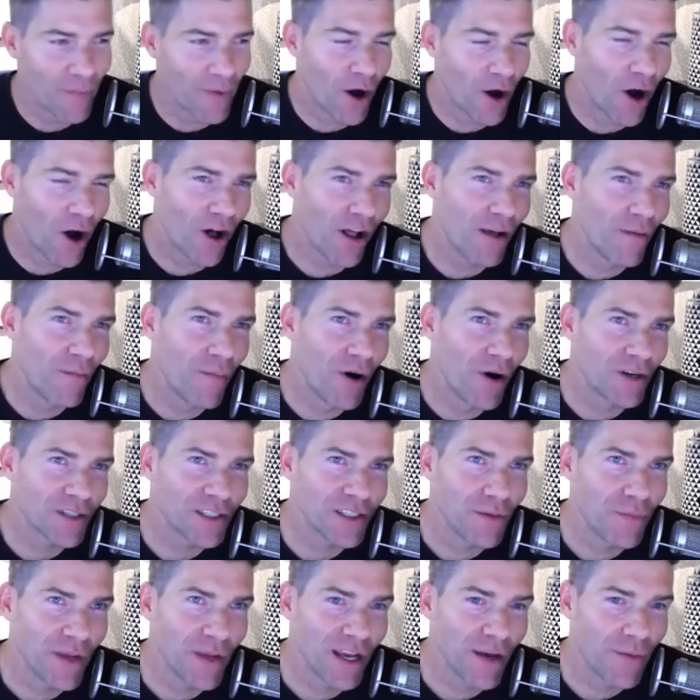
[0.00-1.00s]
most
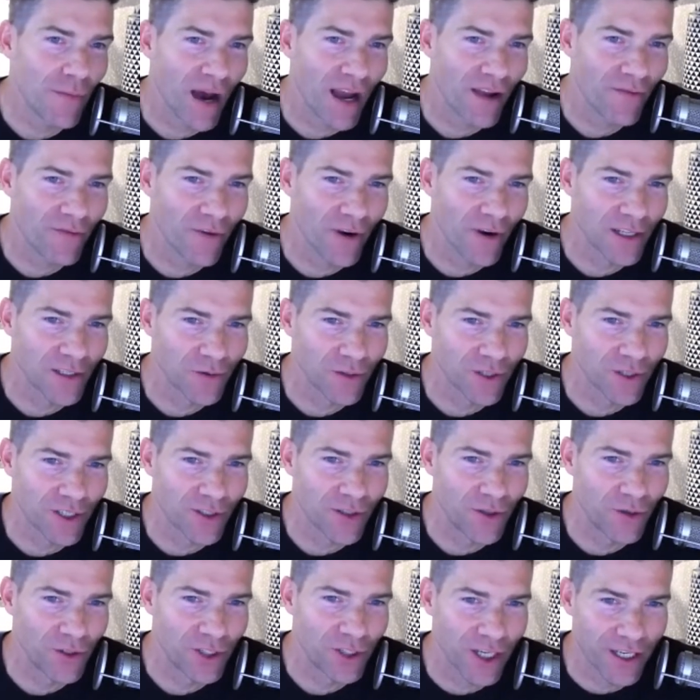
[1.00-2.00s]
of me and my friends were
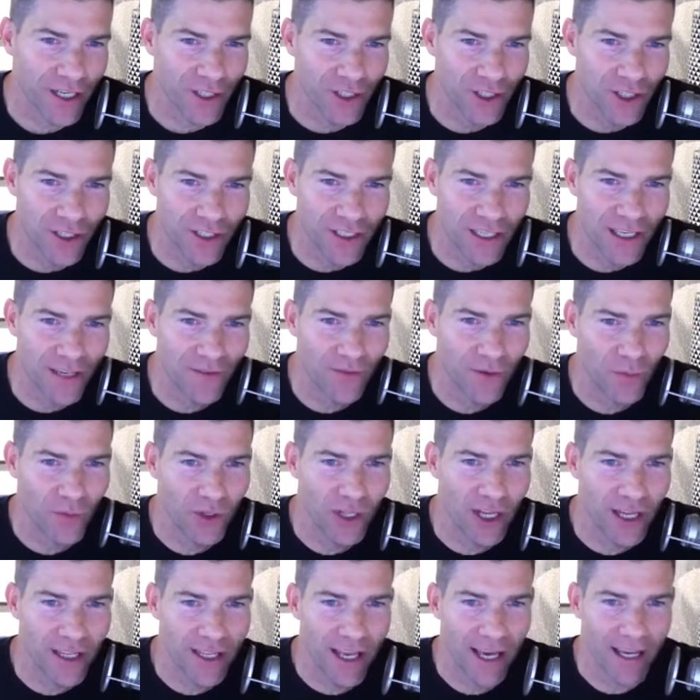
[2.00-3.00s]
just too chicken shit to even
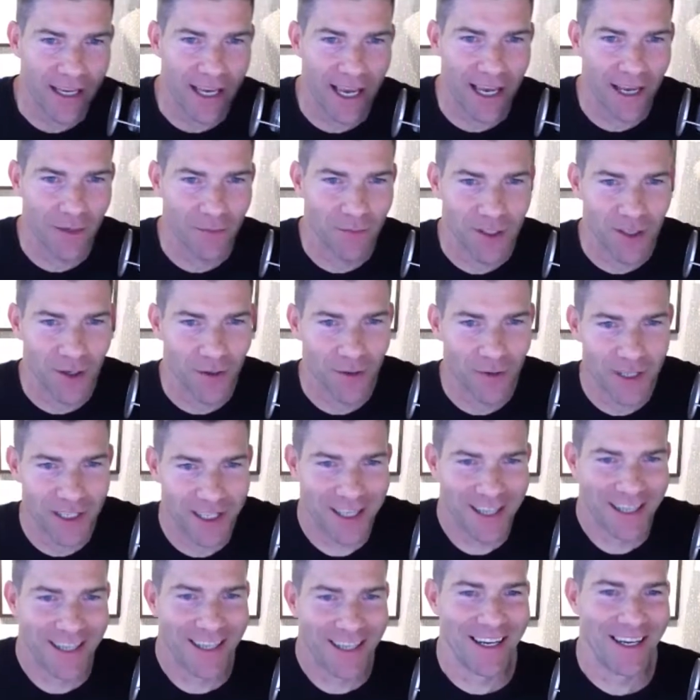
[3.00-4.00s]
play that game. So we
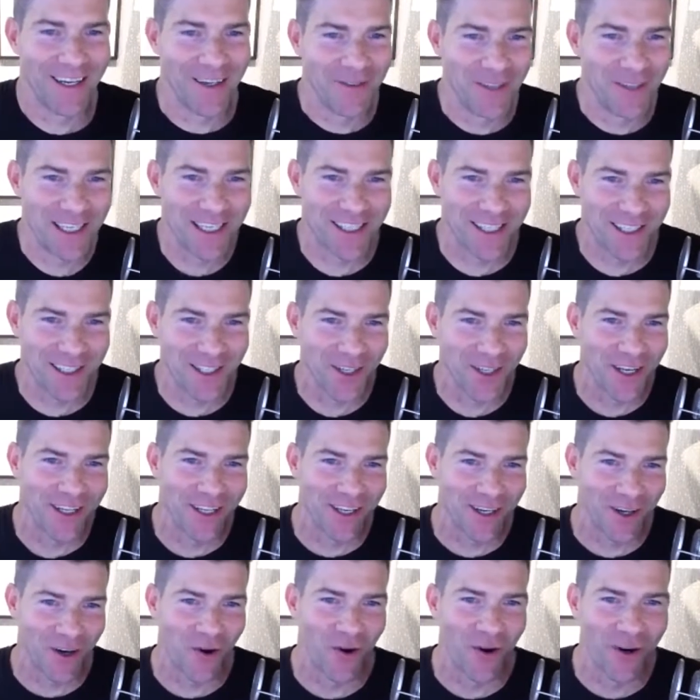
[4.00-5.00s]
just stood in
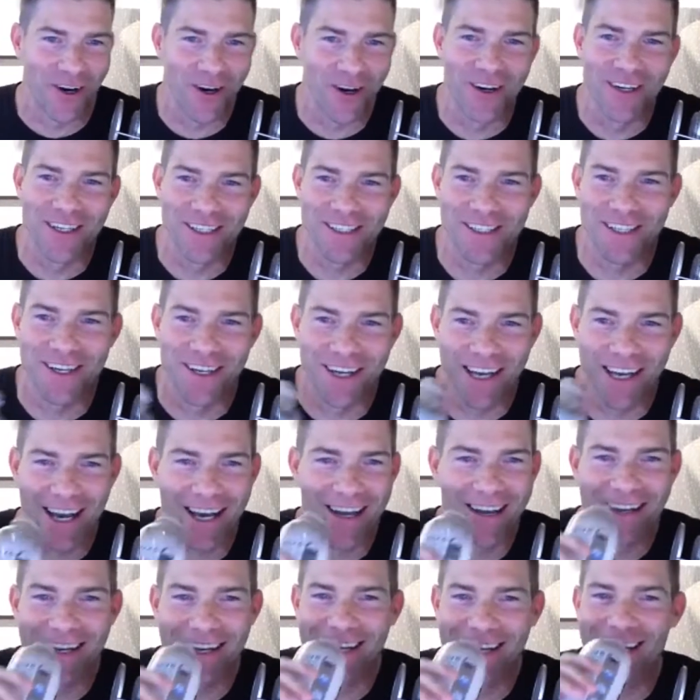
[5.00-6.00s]
the corner and just hung
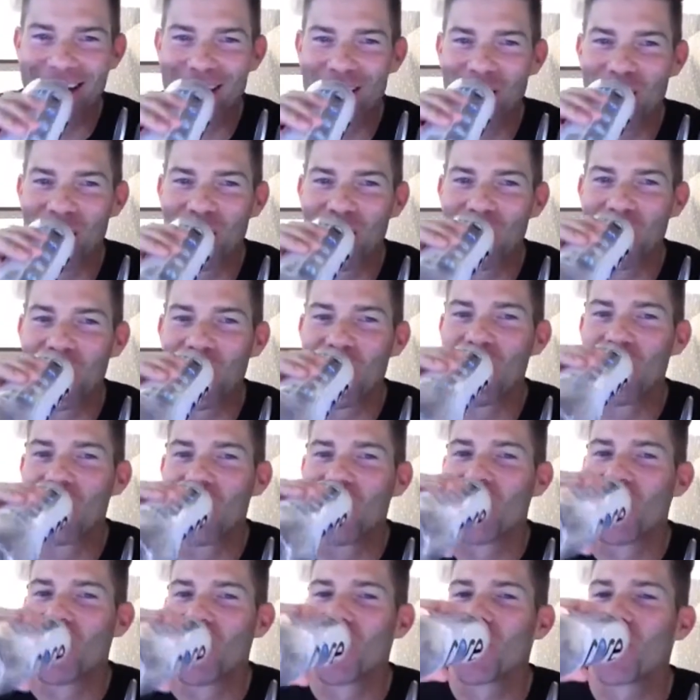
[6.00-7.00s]
out. Most of the times you get
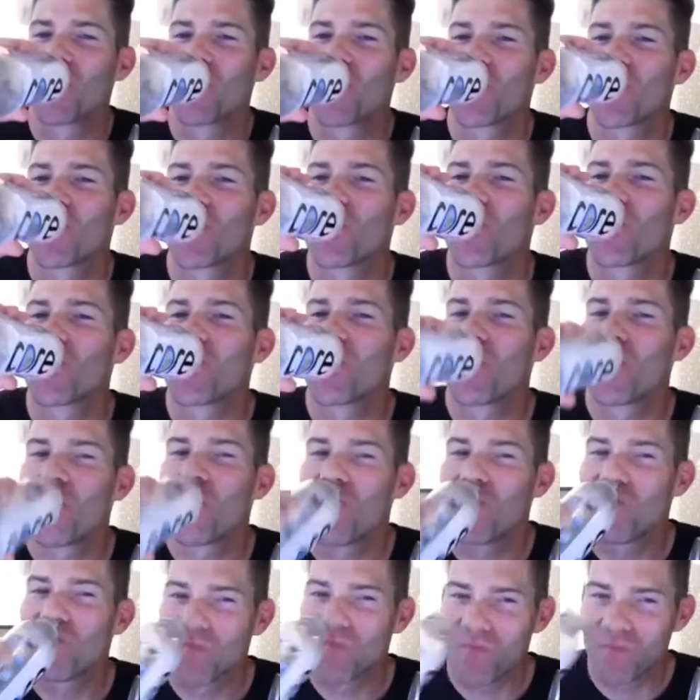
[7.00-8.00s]
rejected,
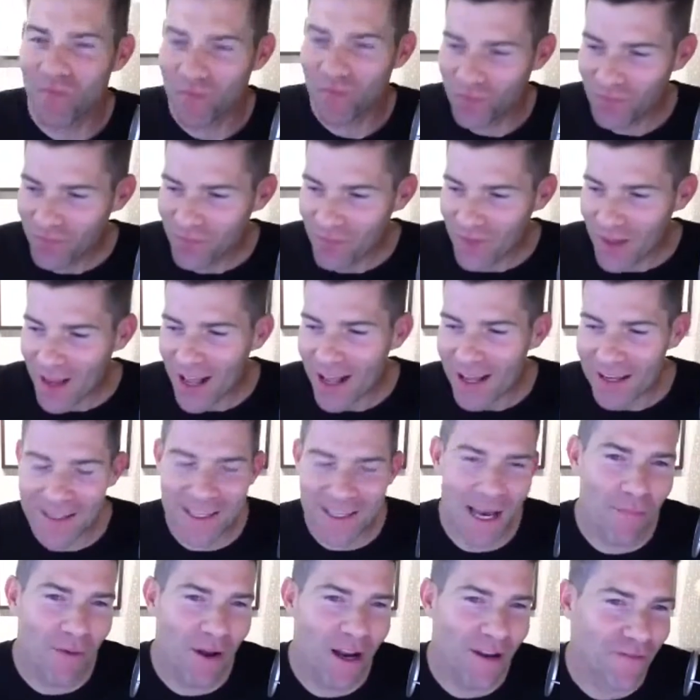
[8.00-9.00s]
but it also makes
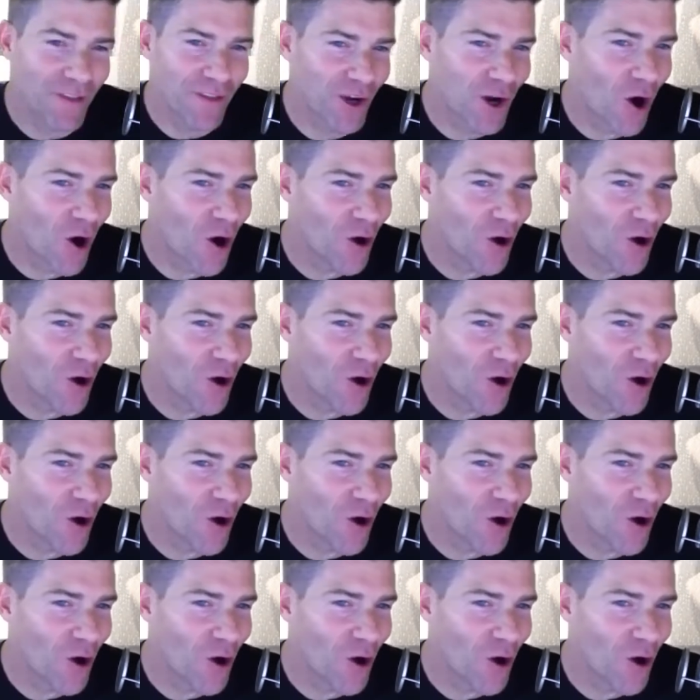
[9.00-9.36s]
you realize.